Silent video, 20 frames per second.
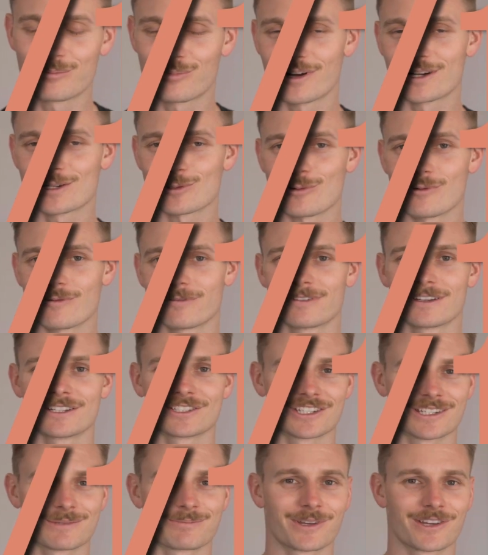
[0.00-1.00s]
point off
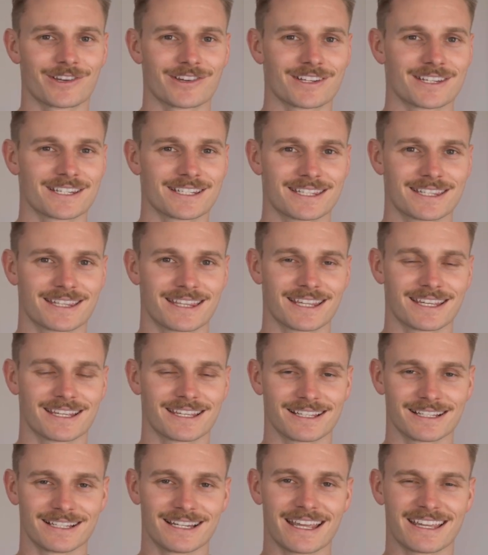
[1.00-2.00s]
just because
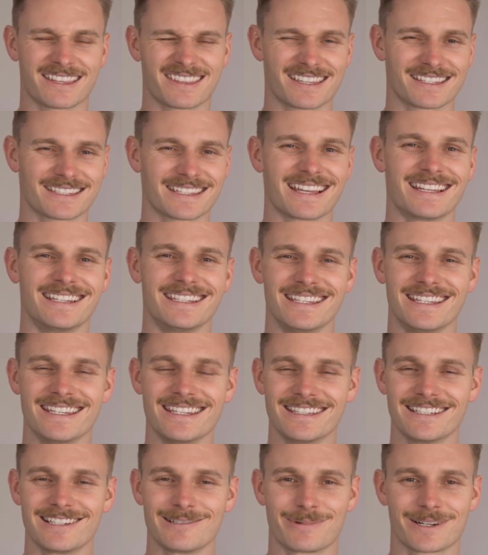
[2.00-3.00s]
the length is a
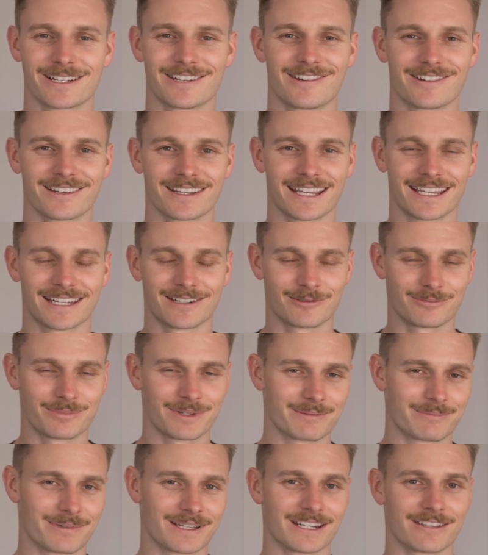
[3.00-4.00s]
little bit long, and it would
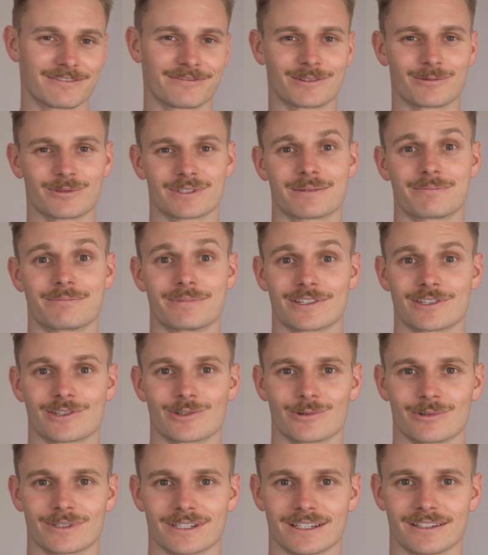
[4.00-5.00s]
be better if it was a bit
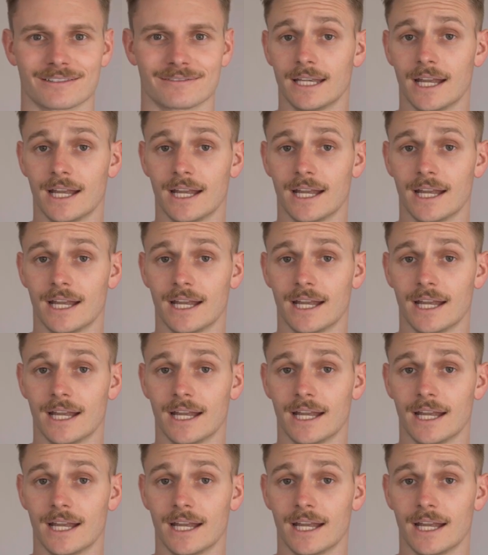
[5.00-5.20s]
shorter.